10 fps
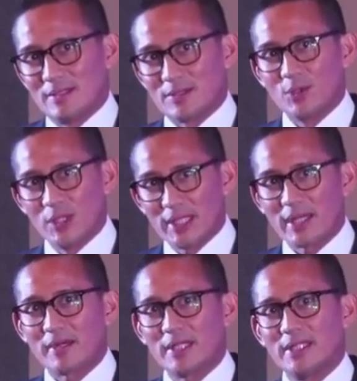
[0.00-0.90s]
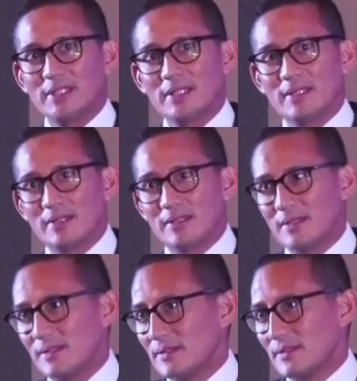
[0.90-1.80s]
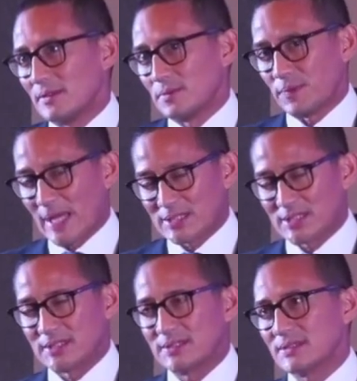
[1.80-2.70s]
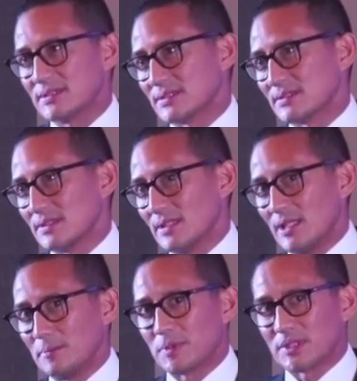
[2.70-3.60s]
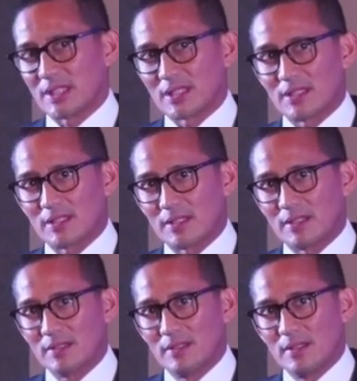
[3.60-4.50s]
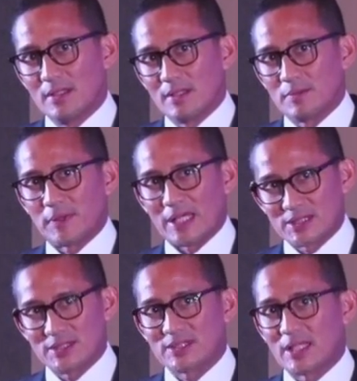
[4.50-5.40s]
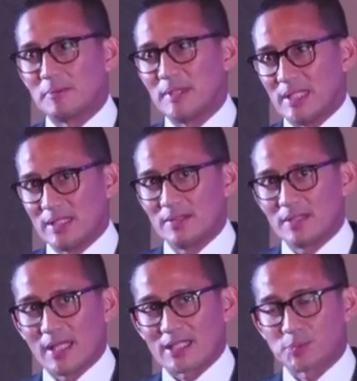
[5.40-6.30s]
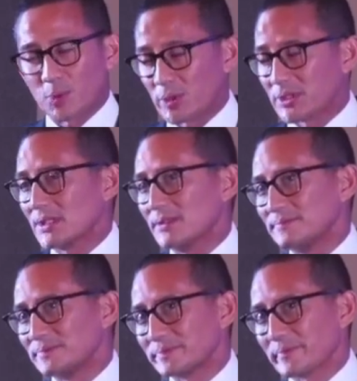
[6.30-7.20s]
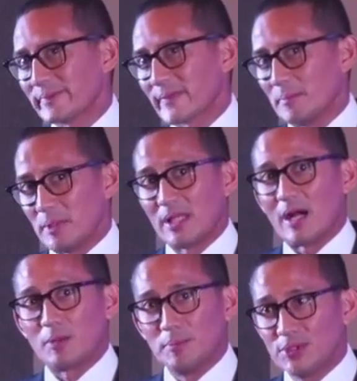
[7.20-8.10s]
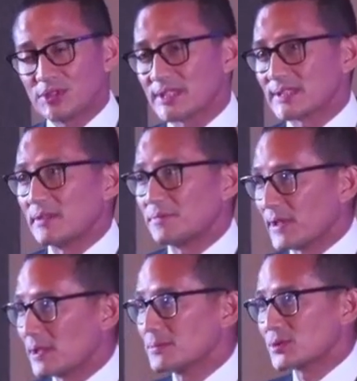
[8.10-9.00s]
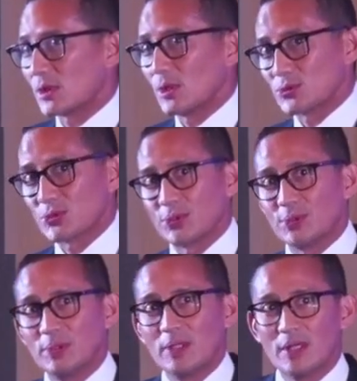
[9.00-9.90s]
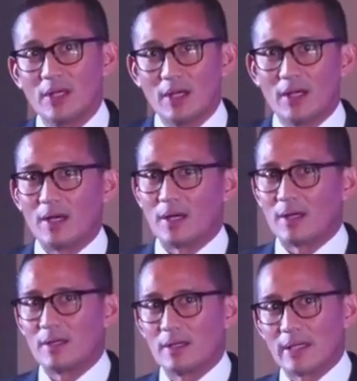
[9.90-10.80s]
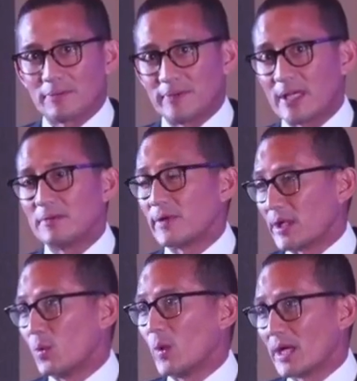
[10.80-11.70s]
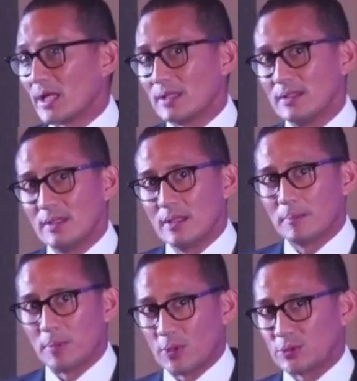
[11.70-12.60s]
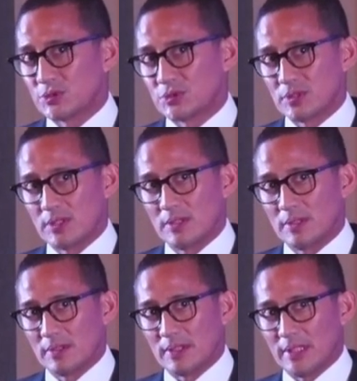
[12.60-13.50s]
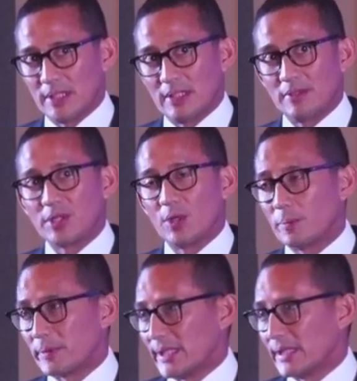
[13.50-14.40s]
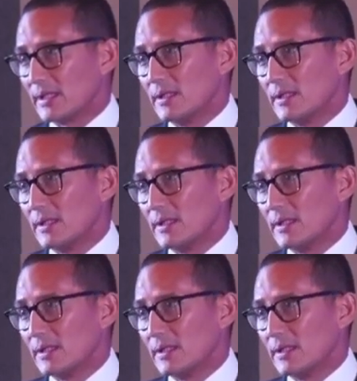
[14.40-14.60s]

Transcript: culinary fashions, in particular fashions that being exported. But our musics and films also uh, have done very well post the reopening